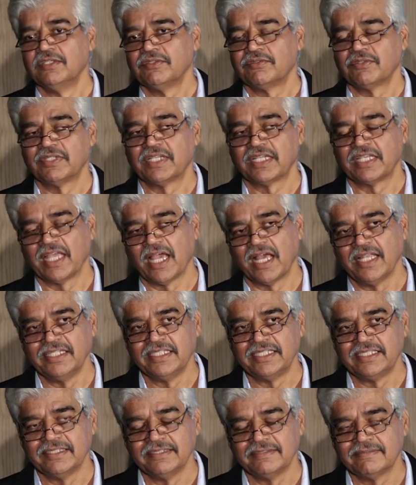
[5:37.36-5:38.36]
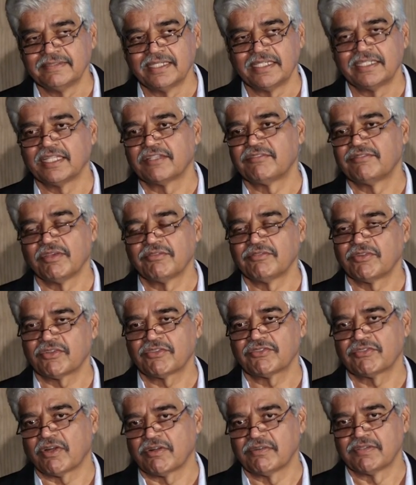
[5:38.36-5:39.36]
So the reality is that, yes, we have not
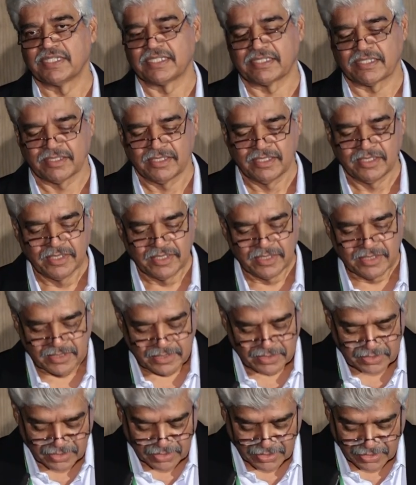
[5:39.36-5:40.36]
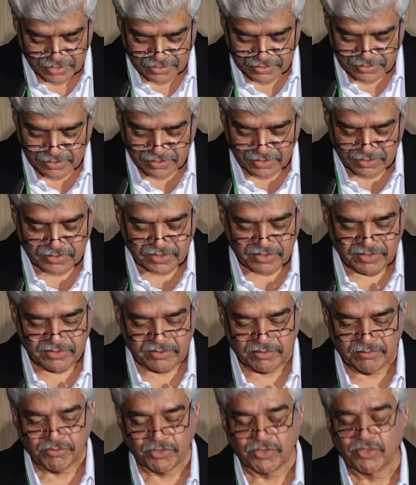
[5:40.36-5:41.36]
solved it. And uh, the
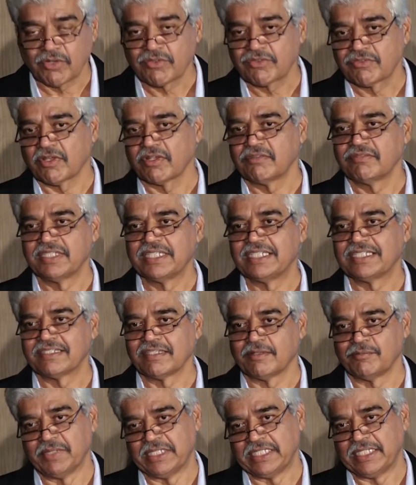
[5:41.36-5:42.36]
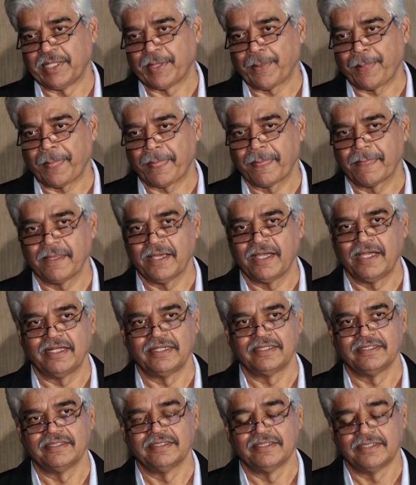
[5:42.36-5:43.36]
reason for not solving it are many.
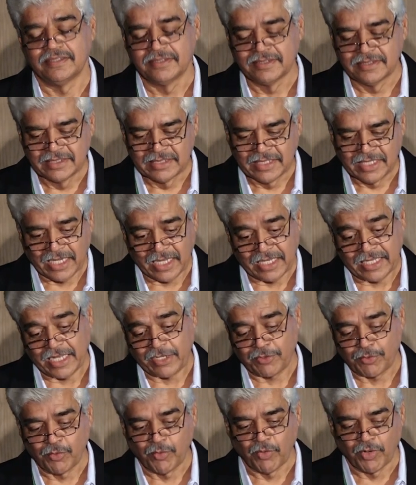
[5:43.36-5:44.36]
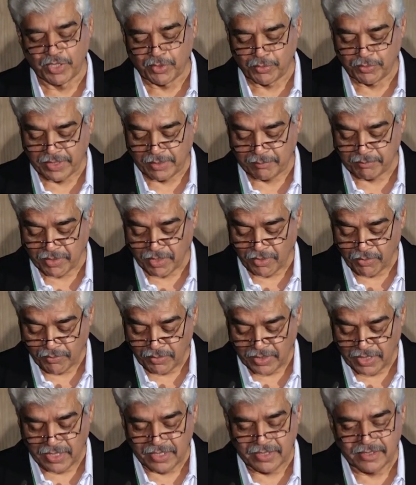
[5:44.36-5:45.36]
And uh, I'd like to go into them
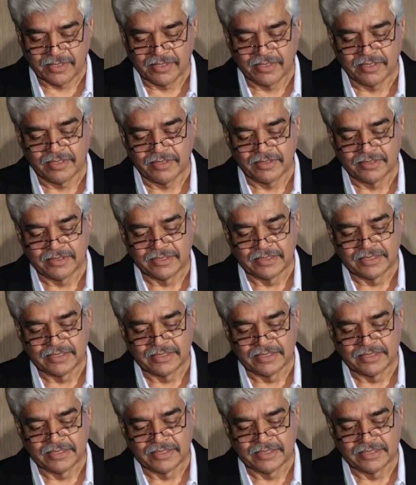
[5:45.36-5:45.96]
now. And uh,